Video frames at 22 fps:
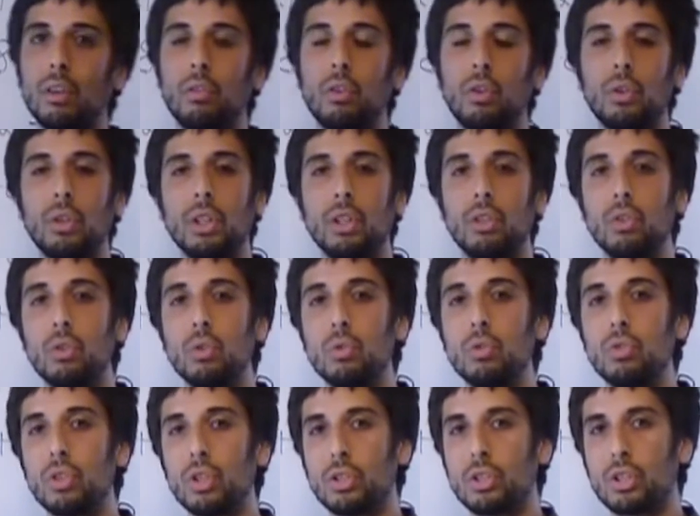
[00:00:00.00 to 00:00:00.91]
of only two
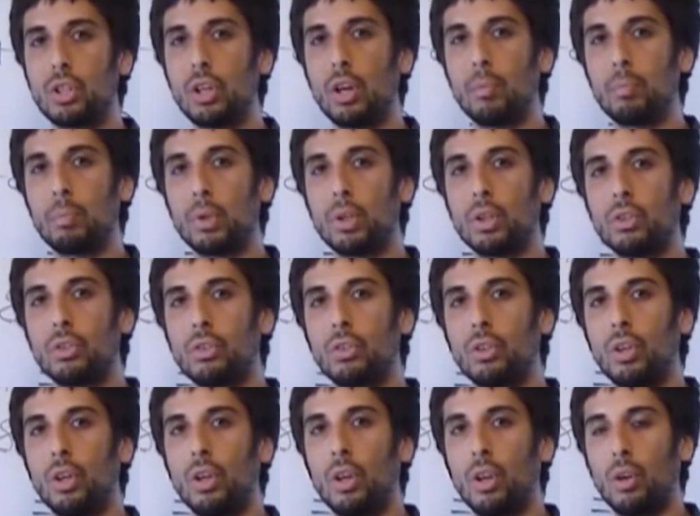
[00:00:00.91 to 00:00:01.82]
such numbers,
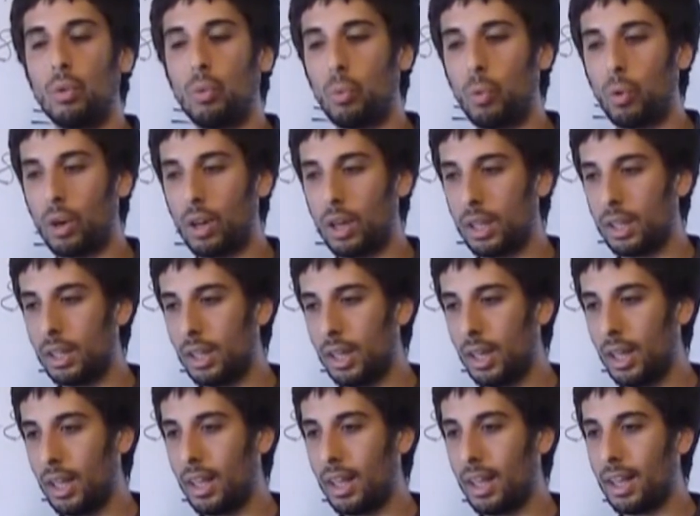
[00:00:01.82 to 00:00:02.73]

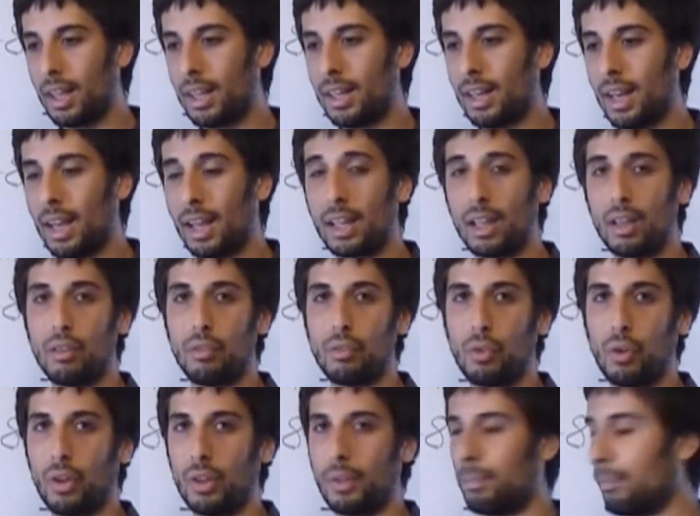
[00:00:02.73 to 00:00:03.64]
1 and negative
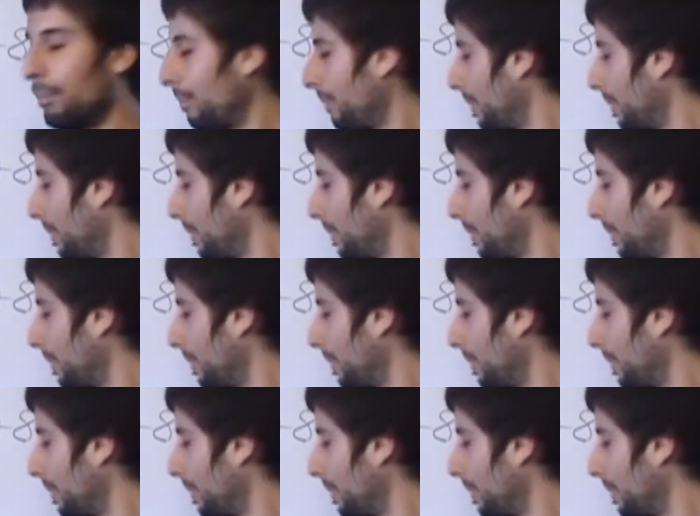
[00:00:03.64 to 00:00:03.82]
1.